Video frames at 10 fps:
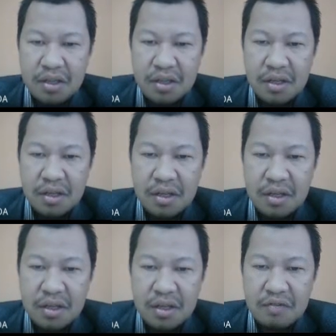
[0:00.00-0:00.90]

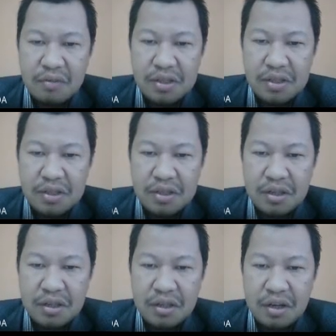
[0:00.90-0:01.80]
information
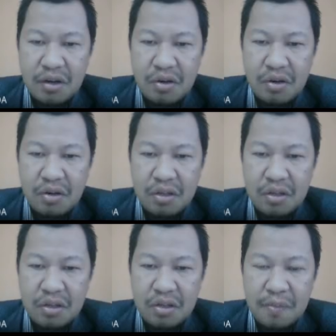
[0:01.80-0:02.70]
or
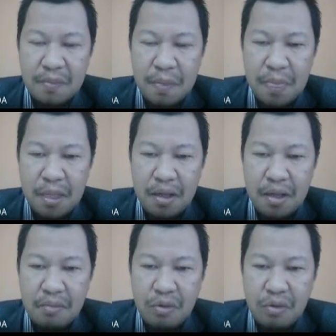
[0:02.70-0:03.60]
the
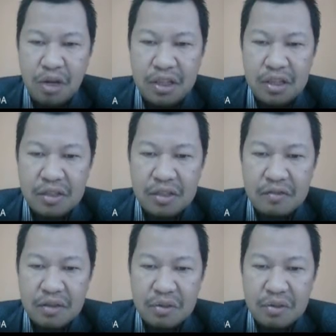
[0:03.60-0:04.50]
modulating
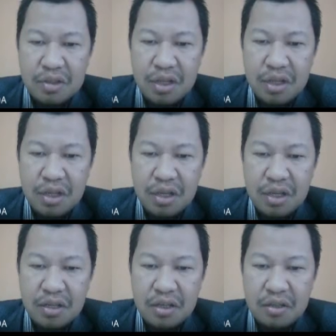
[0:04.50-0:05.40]
frequency,
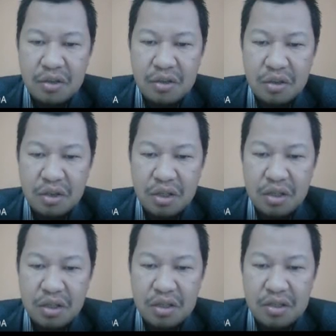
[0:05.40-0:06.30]
so it
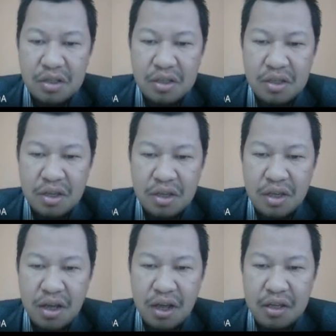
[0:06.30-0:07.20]
is
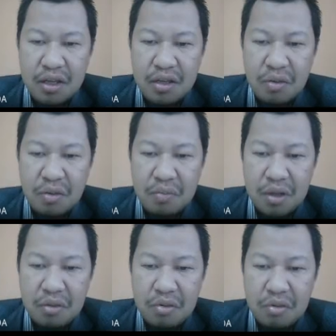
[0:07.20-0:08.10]
higher compared
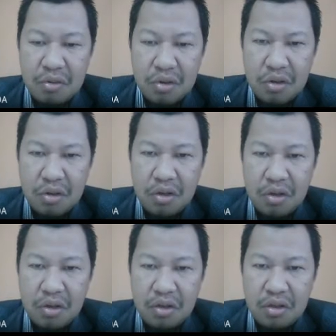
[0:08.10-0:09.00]
to
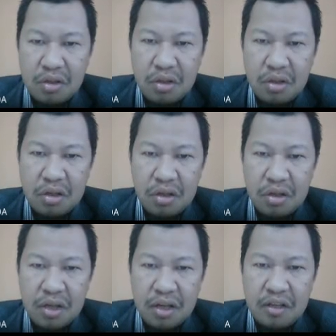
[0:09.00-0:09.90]
the
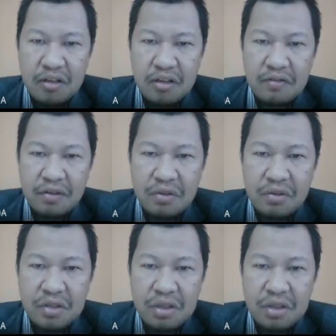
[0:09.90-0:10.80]
carrier
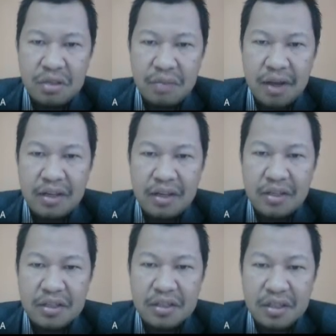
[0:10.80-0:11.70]
frequency
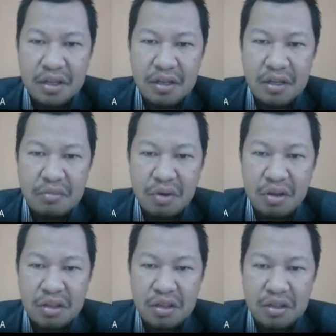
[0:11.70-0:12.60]
minus
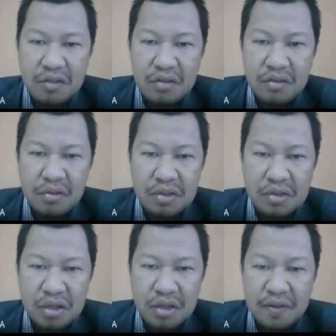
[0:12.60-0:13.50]
modulating
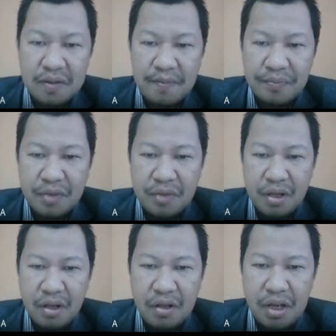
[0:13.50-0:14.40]
frequency.
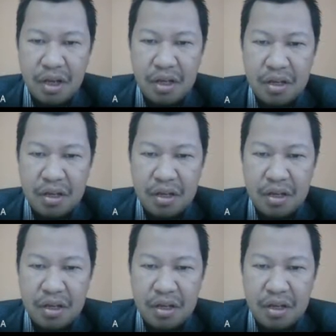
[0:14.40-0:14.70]
Okay,